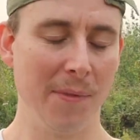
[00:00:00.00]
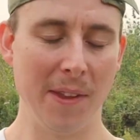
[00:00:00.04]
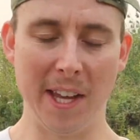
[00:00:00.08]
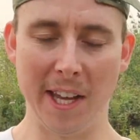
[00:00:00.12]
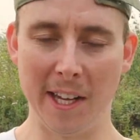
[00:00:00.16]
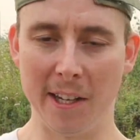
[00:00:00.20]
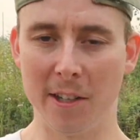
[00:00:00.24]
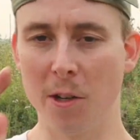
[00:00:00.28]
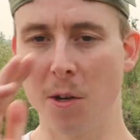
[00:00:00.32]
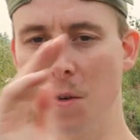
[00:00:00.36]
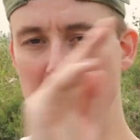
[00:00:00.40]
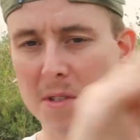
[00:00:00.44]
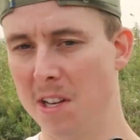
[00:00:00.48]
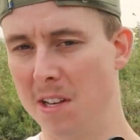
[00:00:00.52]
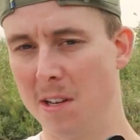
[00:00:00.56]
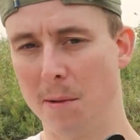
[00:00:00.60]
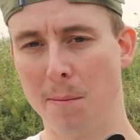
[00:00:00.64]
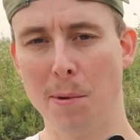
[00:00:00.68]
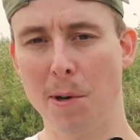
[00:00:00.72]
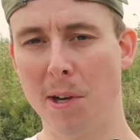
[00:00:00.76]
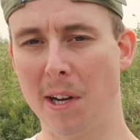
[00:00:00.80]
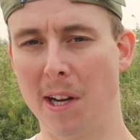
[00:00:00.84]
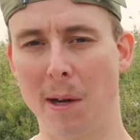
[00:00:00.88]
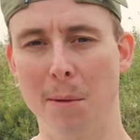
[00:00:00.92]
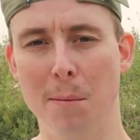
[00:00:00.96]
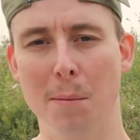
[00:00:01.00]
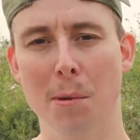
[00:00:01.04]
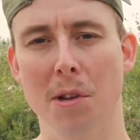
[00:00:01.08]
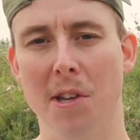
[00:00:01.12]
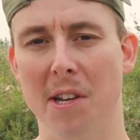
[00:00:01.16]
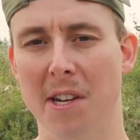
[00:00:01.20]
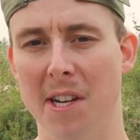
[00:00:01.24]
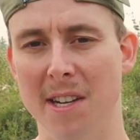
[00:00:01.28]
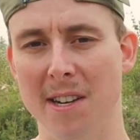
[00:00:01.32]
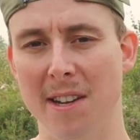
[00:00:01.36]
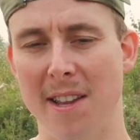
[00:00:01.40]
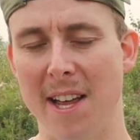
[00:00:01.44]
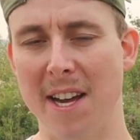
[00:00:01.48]
it goes into putting a
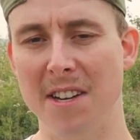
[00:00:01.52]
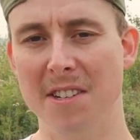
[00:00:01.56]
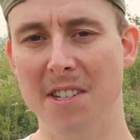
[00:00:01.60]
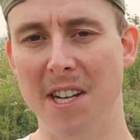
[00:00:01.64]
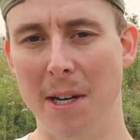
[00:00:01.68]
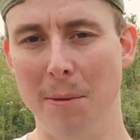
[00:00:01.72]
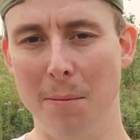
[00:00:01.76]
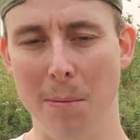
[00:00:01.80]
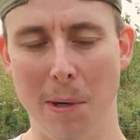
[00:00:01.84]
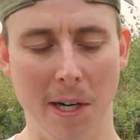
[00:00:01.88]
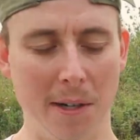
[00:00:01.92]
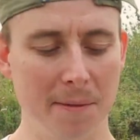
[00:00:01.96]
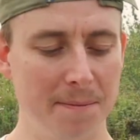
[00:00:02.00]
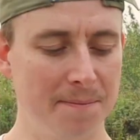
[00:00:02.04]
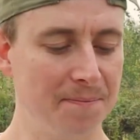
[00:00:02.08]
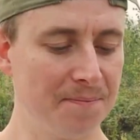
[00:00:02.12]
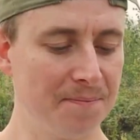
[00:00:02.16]
bullet into that chamber.